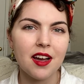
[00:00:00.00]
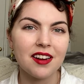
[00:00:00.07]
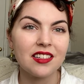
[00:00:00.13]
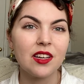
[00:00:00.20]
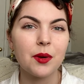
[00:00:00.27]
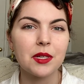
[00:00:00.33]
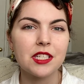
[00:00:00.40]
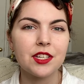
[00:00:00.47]

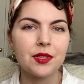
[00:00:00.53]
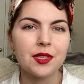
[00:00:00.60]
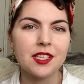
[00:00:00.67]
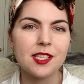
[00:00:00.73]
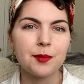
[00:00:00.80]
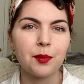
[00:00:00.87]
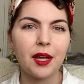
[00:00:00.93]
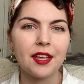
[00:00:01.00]
not going to
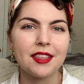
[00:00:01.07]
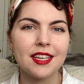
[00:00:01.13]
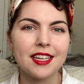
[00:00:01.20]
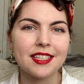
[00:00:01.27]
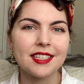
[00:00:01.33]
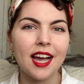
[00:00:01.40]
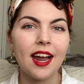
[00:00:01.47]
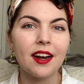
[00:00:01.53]
display the
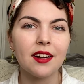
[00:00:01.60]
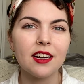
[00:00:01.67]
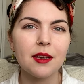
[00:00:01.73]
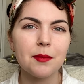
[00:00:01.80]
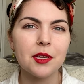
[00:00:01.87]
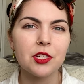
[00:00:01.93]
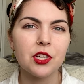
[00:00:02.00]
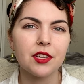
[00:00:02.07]
entire
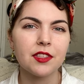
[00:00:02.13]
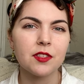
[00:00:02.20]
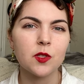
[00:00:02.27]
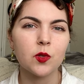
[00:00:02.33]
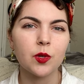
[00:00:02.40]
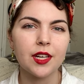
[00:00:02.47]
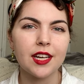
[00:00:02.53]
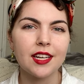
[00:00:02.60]
image on the
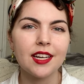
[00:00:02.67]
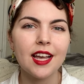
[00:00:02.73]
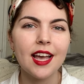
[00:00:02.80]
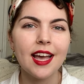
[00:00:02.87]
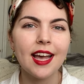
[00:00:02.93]
screen.